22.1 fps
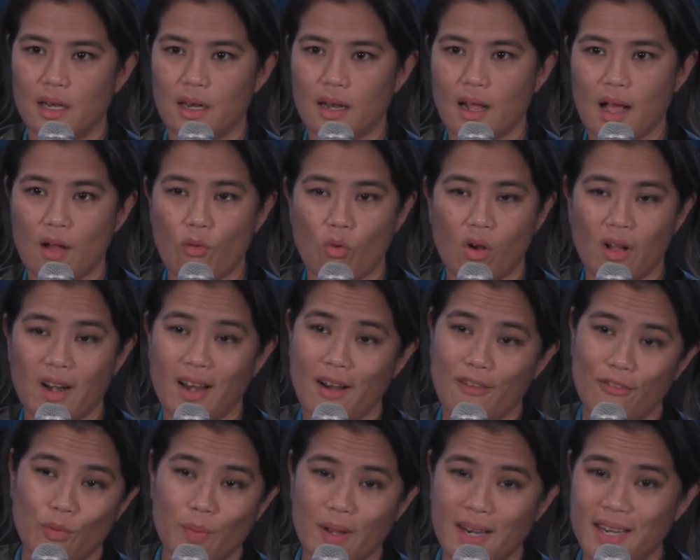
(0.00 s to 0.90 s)
And I
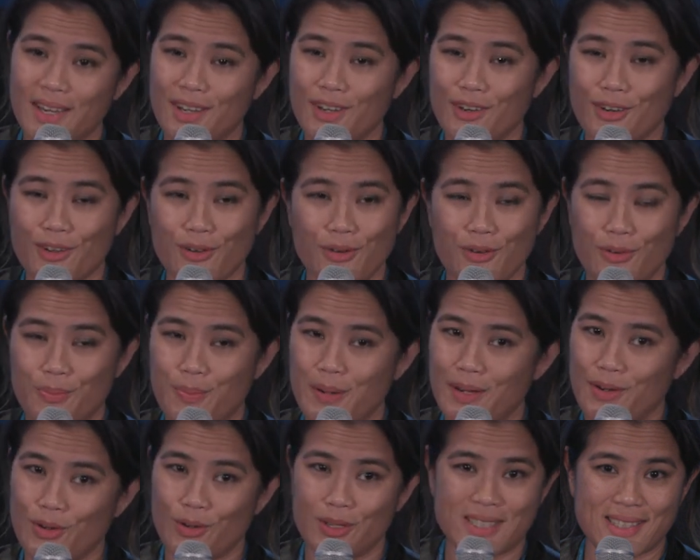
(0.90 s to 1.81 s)
want everybody to know
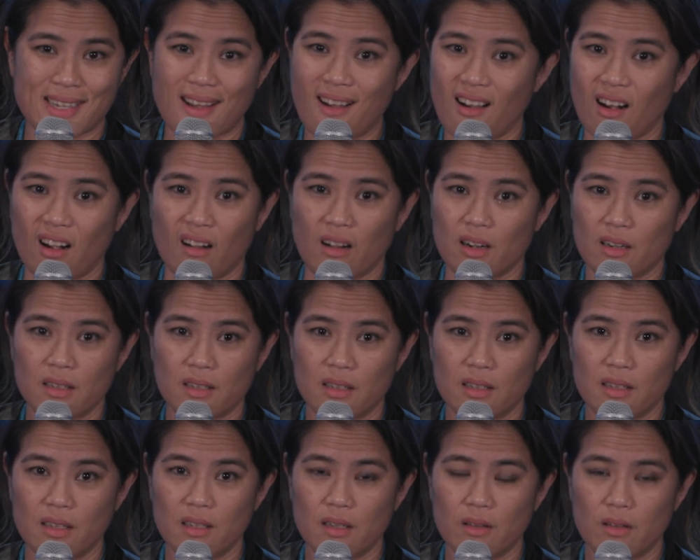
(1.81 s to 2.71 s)
who Pinoys are.
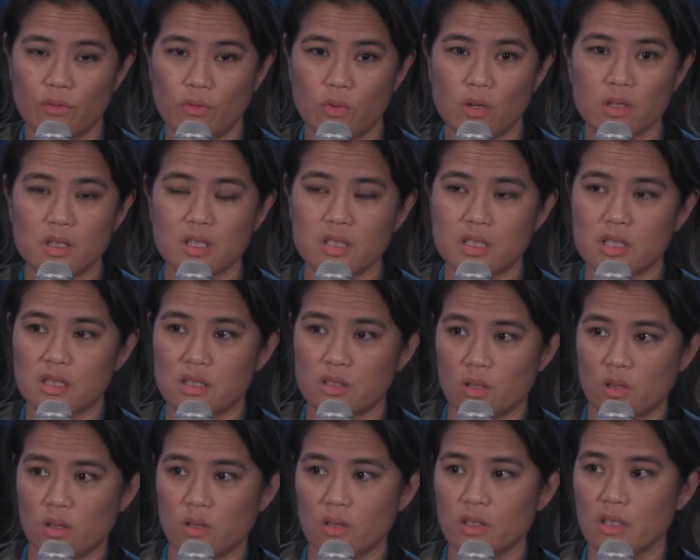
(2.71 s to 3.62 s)
Yeah. We're the
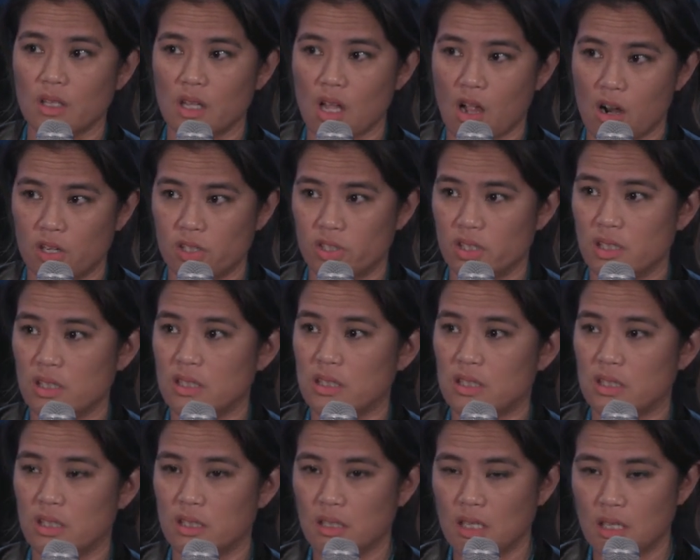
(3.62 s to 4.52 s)
third
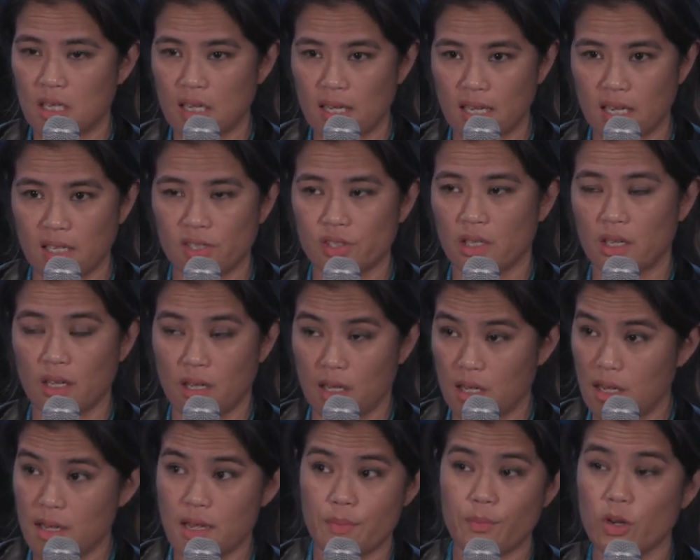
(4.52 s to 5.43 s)
largest Asia,
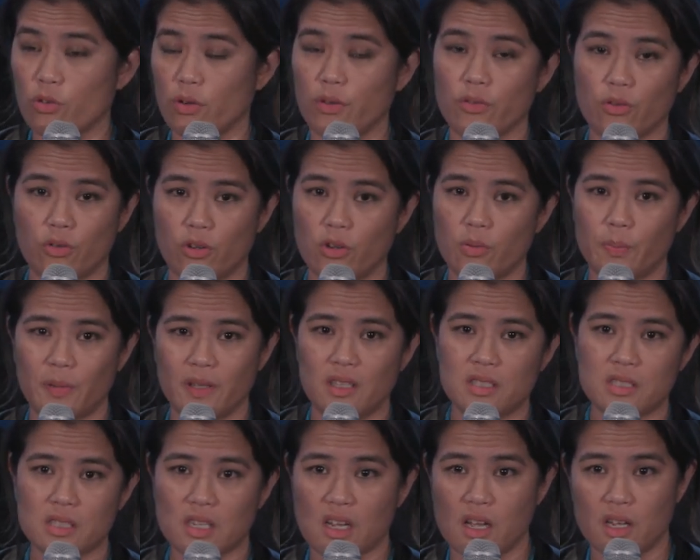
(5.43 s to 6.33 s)
uh, immigrant
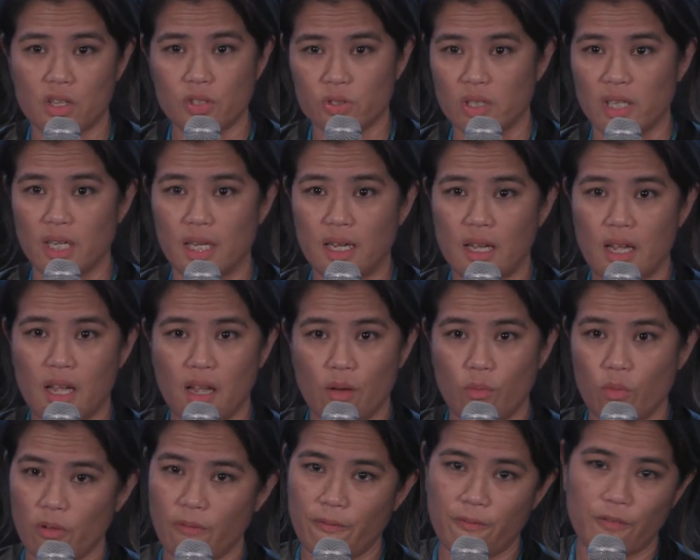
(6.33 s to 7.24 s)
group in this country.
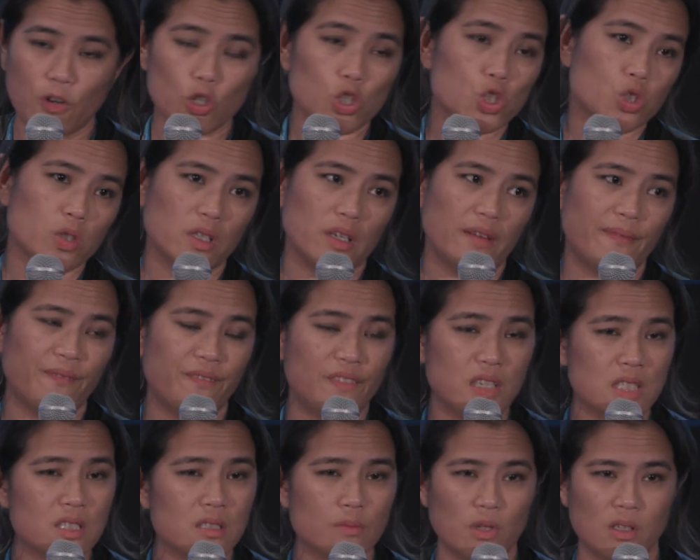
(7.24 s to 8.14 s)
We're virtually
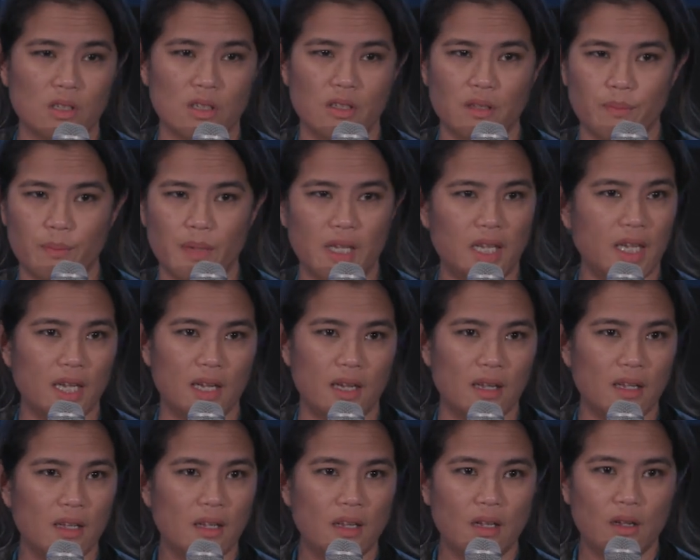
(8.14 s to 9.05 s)
invisible in the
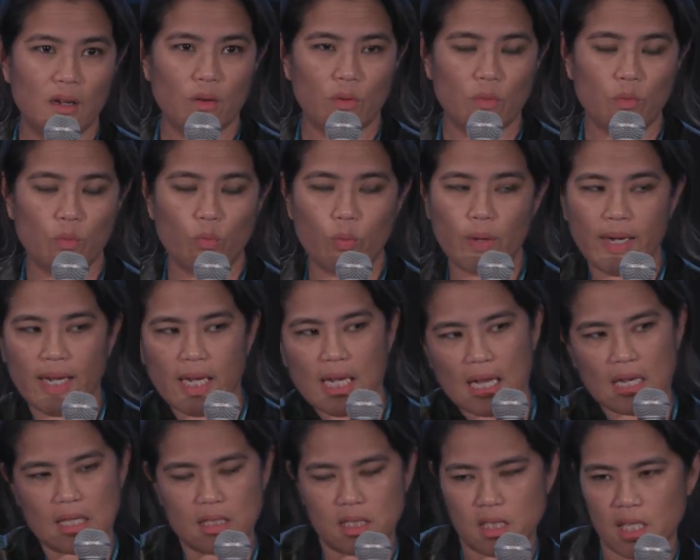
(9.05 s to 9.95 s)
media. Yeah.
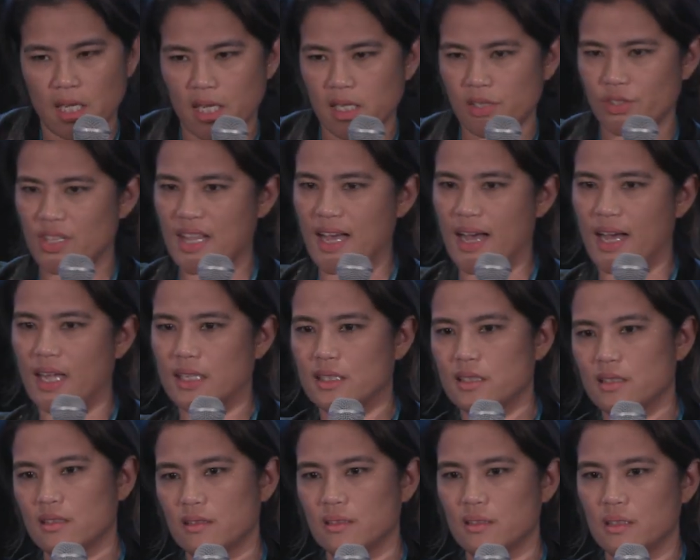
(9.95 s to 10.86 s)
We got to change
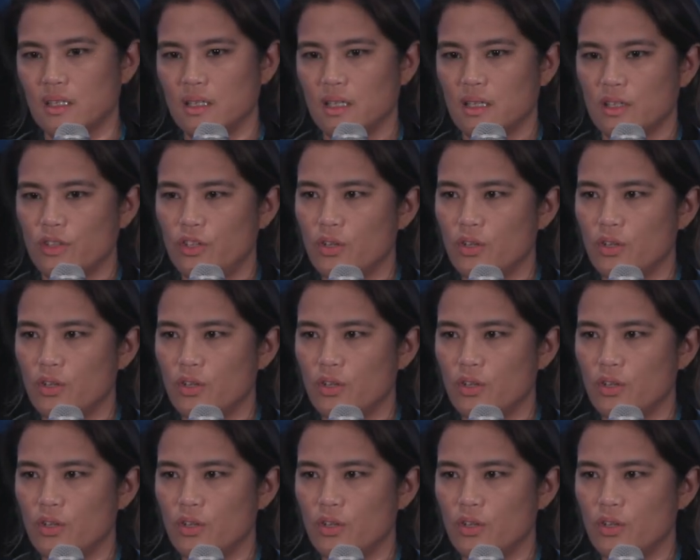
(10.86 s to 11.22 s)
that.